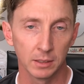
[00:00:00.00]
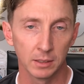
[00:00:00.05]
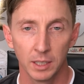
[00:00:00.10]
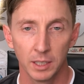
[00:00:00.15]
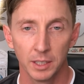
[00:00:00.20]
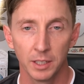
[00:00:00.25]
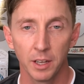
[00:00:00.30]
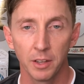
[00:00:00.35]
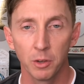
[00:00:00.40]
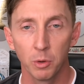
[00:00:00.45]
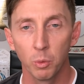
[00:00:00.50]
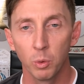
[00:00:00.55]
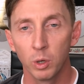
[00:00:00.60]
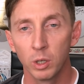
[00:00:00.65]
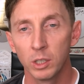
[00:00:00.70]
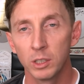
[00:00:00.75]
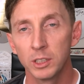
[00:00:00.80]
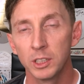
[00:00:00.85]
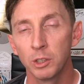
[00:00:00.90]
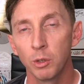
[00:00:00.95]
In other
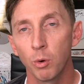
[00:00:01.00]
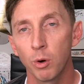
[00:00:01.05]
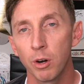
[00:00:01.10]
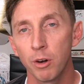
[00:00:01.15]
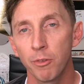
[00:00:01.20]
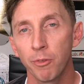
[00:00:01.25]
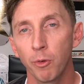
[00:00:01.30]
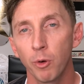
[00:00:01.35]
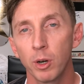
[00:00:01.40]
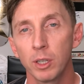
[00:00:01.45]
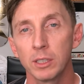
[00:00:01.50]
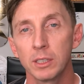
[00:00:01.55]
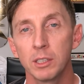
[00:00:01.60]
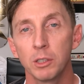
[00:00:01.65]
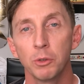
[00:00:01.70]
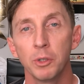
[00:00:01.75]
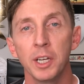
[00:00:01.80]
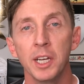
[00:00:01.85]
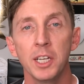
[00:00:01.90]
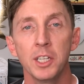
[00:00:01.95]
words, in order for us to
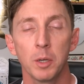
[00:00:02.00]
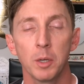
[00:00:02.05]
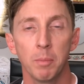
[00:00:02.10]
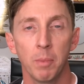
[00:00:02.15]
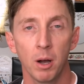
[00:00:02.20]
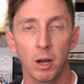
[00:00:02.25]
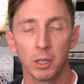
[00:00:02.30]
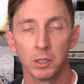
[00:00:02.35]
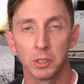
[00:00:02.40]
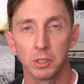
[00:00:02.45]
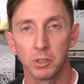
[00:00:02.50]
reach a bond